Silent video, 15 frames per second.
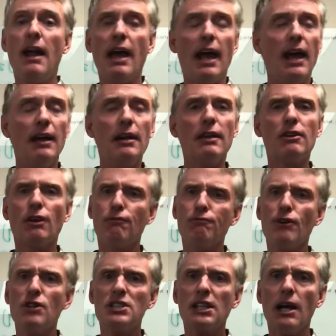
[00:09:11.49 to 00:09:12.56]
And the
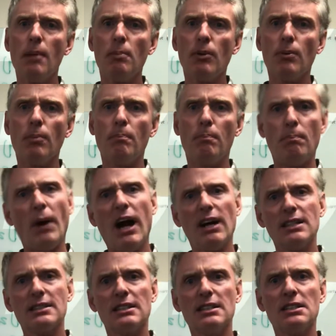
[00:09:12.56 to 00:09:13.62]
first couple
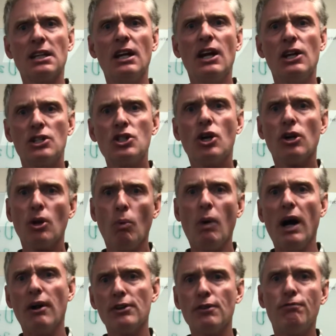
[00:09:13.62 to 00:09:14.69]
boxes took a
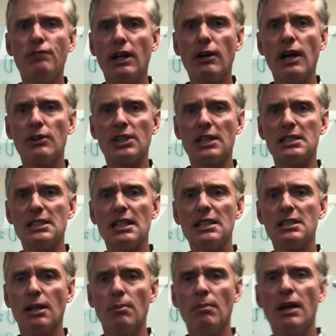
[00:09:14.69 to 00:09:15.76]
while to figure out the
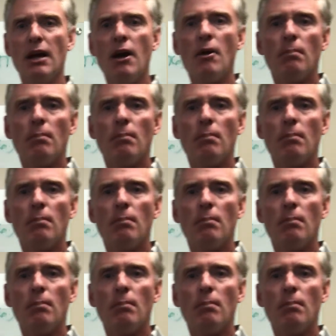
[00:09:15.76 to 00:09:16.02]
system,